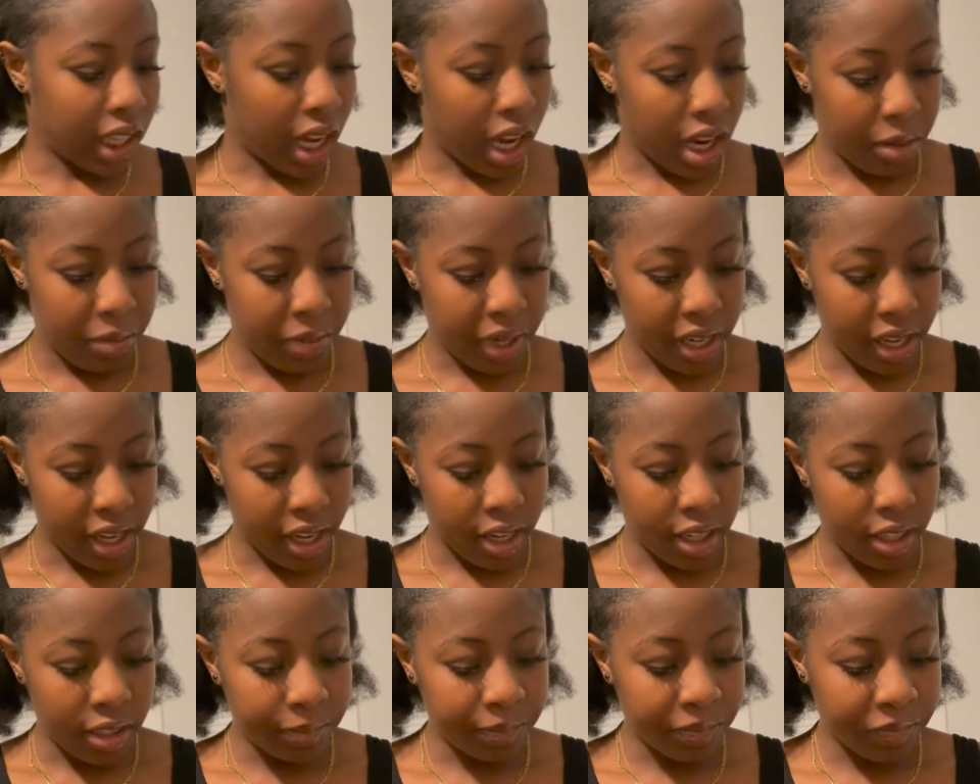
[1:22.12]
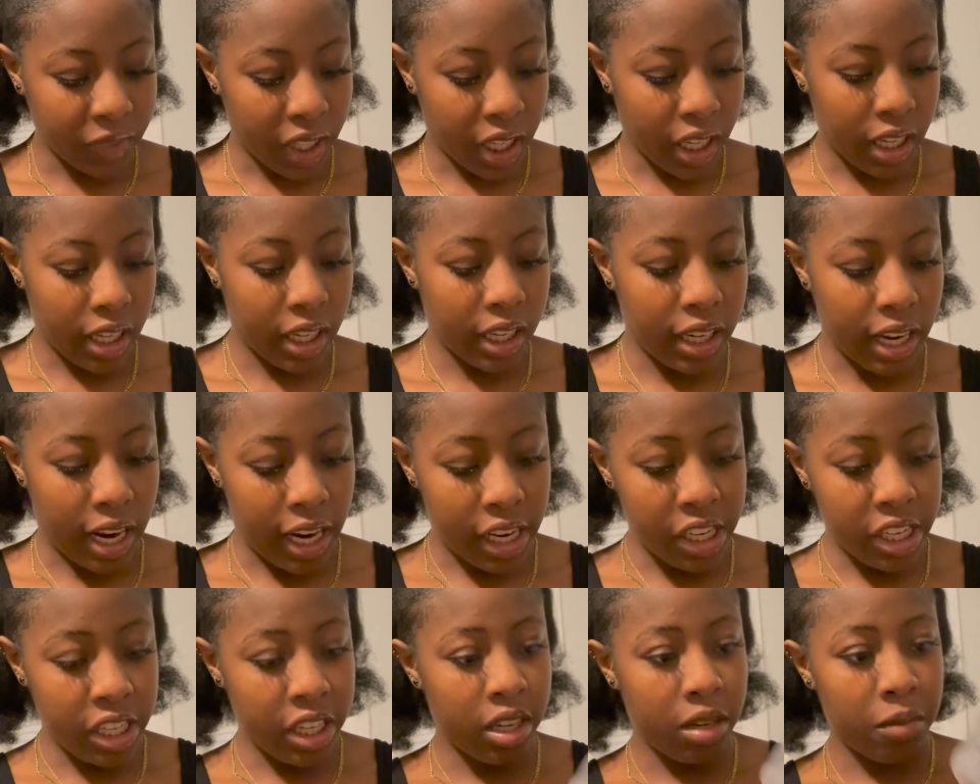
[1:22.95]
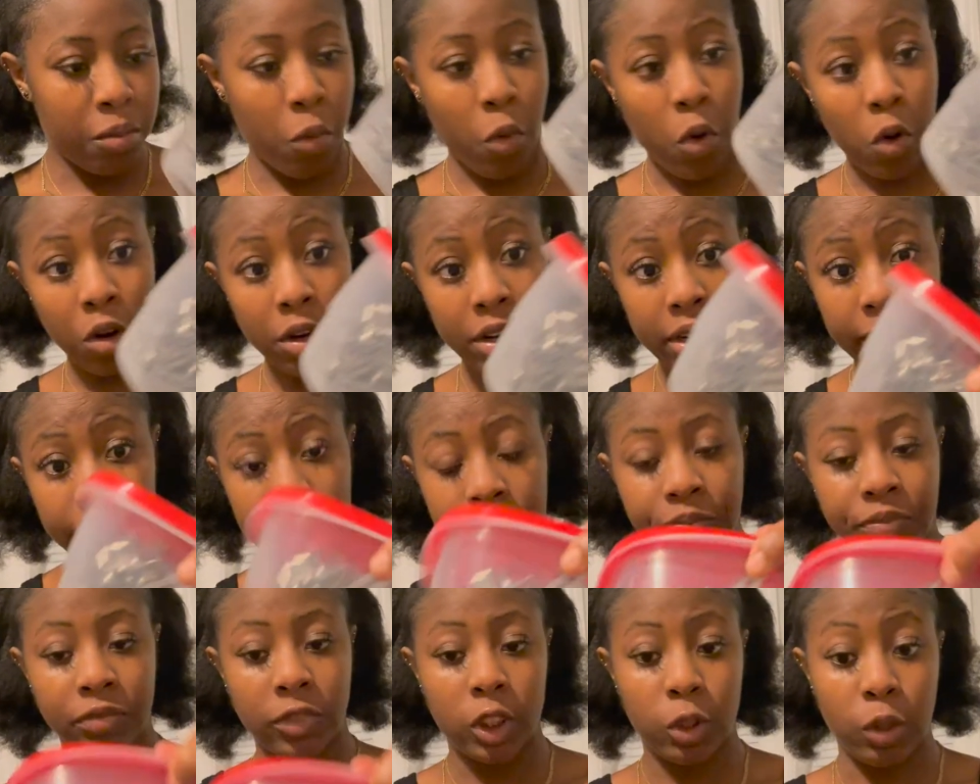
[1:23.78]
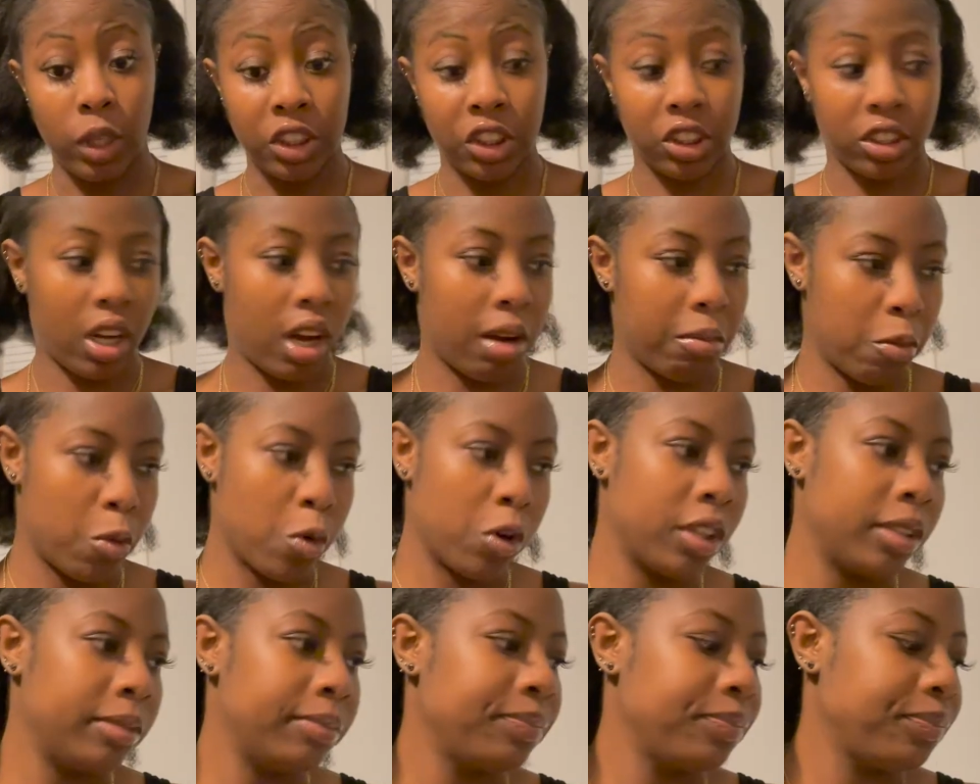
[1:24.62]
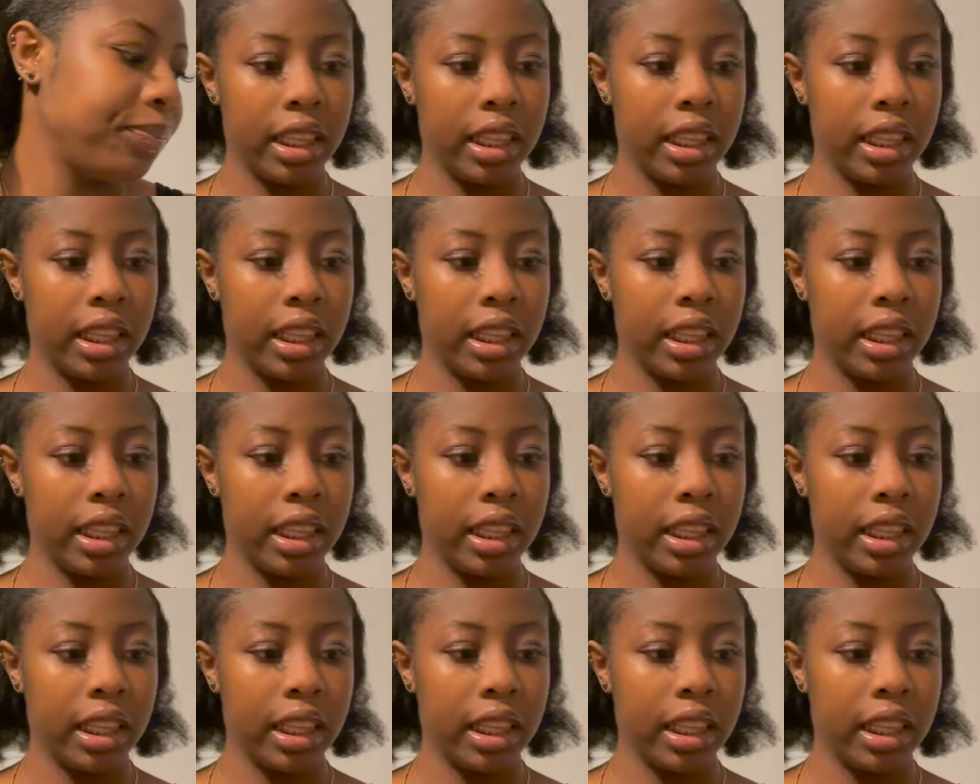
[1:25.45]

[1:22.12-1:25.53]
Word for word: I made hair and I needed more, so I just got more.